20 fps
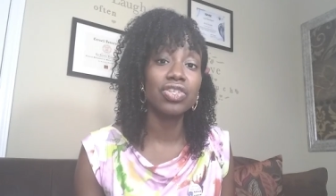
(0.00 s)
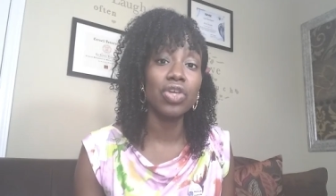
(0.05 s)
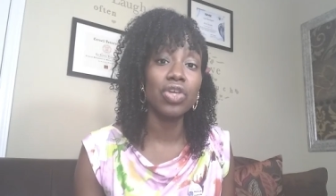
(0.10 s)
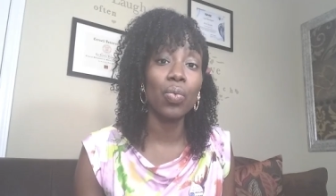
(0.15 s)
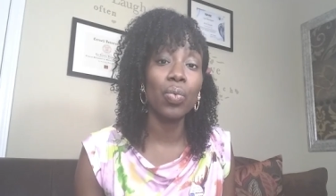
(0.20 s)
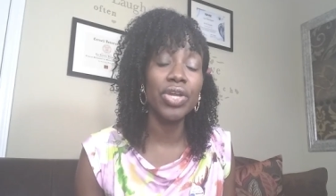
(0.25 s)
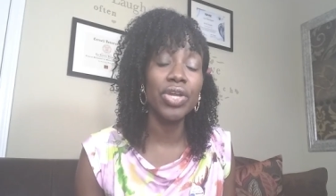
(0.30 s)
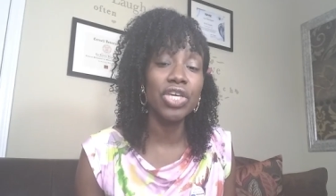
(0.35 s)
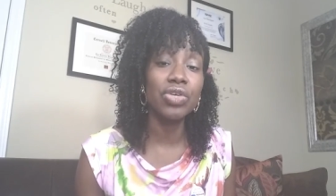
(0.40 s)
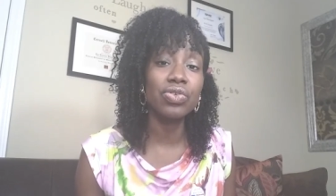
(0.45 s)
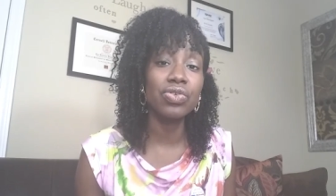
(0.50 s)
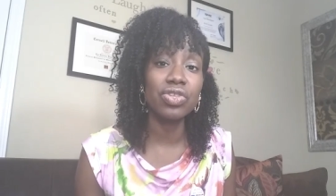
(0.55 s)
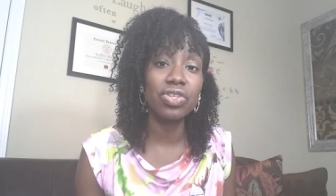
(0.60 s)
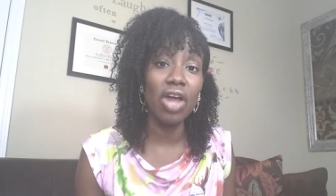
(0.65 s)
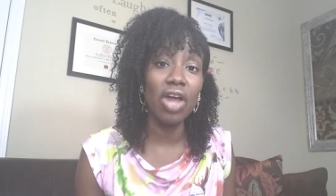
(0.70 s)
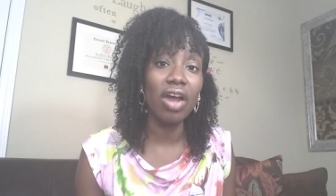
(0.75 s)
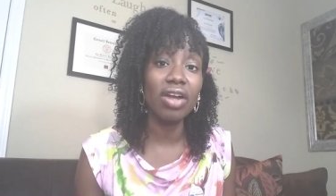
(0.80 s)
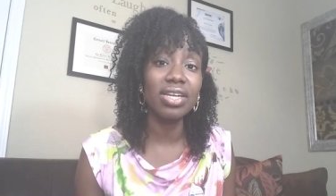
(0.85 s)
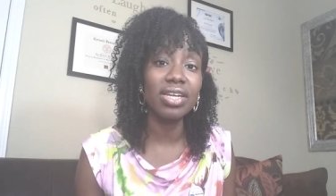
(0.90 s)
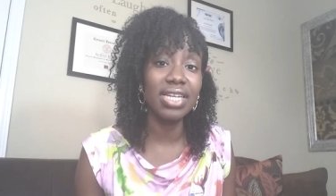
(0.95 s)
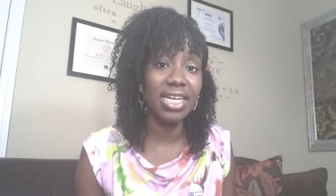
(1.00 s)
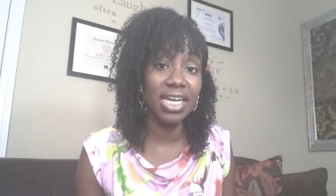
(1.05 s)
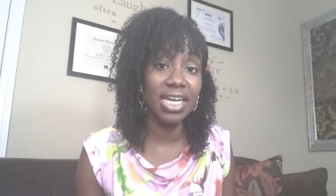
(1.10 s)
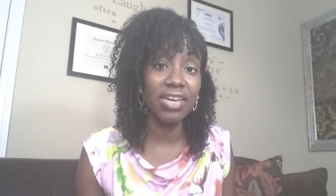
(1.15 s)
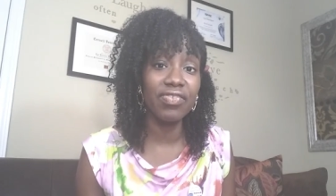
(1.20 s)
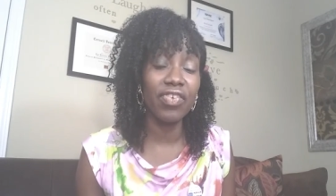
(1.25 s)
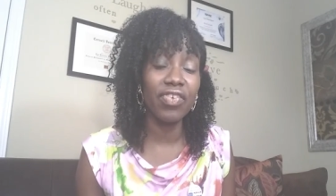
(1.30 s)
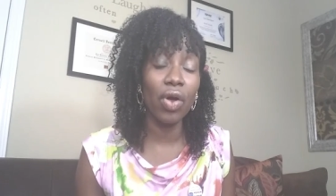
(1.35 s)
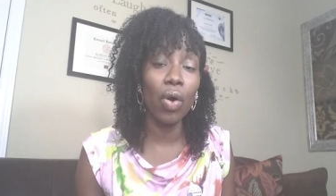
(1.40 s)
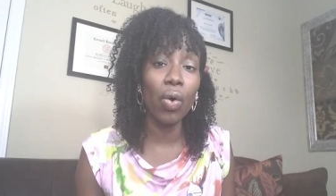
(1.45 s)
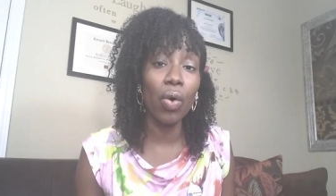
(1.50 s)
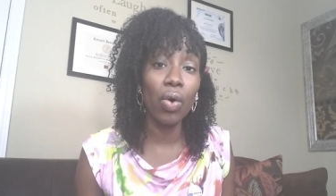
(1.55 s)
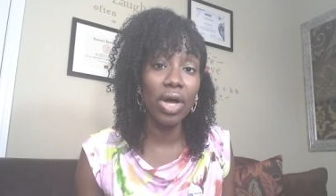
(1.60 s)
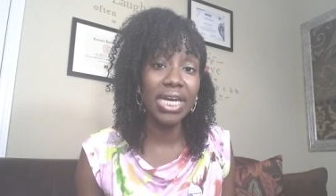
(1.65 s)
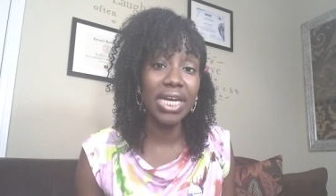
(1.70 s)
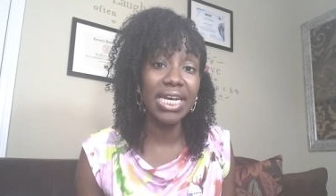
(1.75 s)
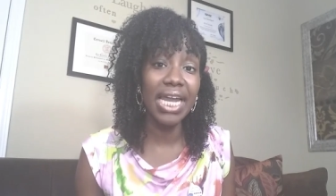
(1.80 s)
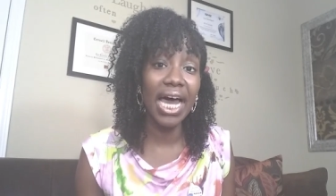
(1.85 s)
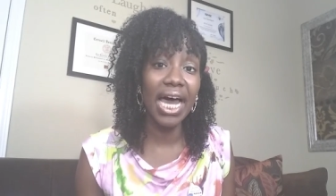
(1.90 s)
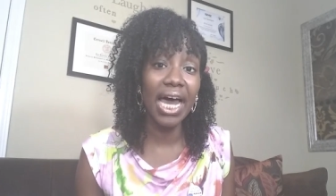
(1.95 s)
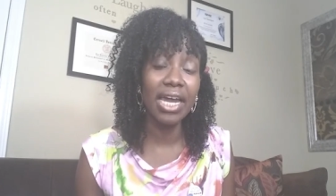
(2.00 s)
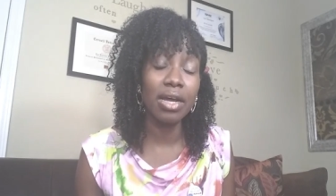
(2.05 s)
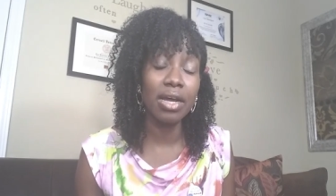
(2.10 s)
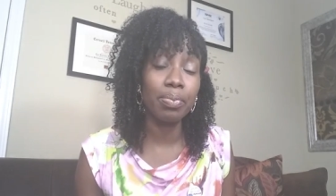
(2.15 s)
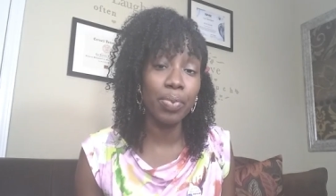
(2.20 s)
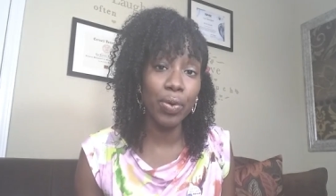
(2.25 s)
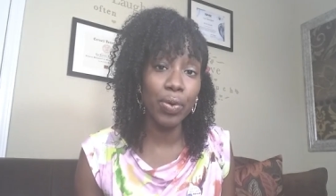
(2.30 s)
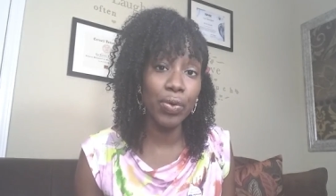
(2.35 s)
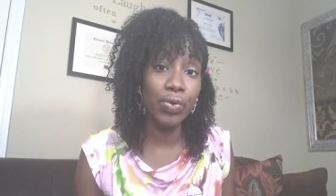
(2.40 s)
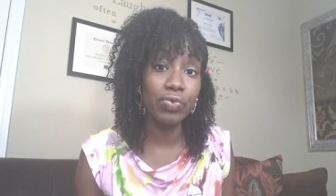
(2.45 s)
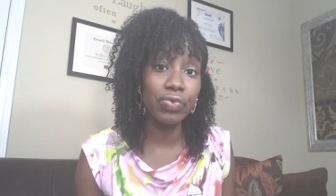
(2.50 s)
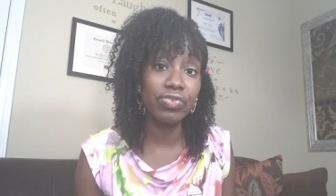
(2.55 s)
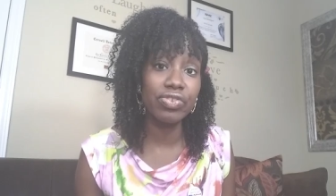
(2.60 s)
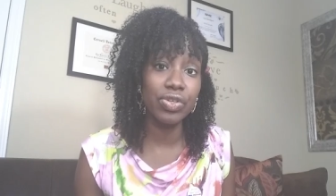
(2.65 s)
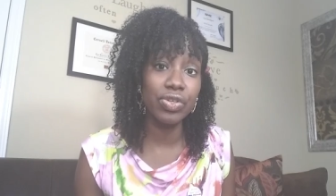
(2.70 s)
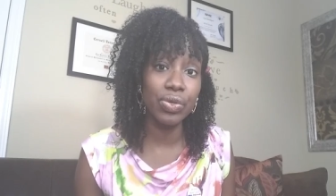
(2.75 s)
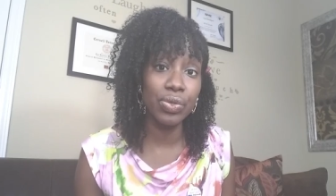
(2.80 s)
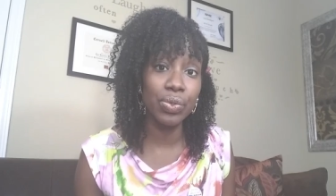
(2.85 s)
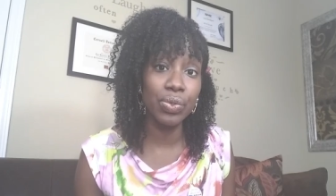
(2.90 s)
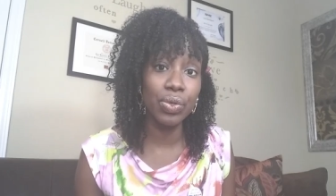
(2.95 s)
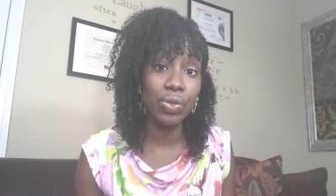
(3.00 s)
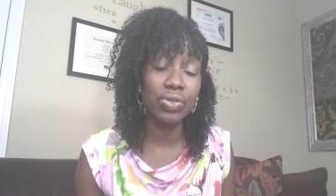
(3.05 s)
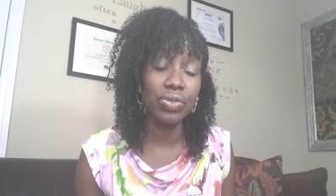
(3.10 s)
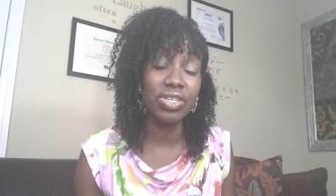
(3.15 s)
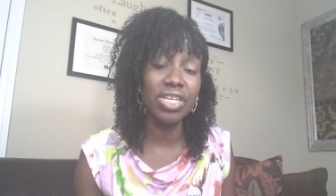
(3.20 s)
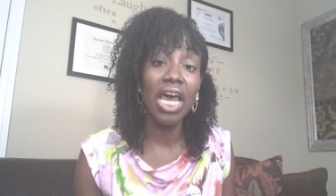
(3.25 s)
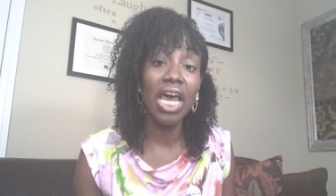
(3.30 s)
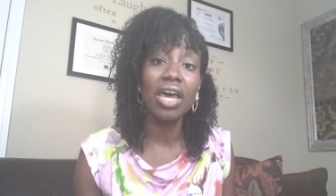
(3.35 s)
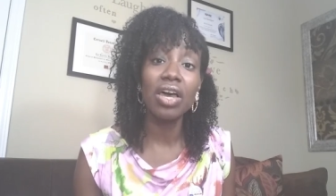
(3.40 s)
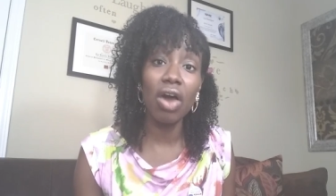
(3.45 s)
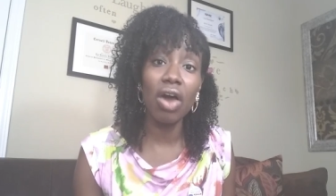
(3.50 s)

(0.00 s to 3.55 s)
So, when you start looking for online approved schools,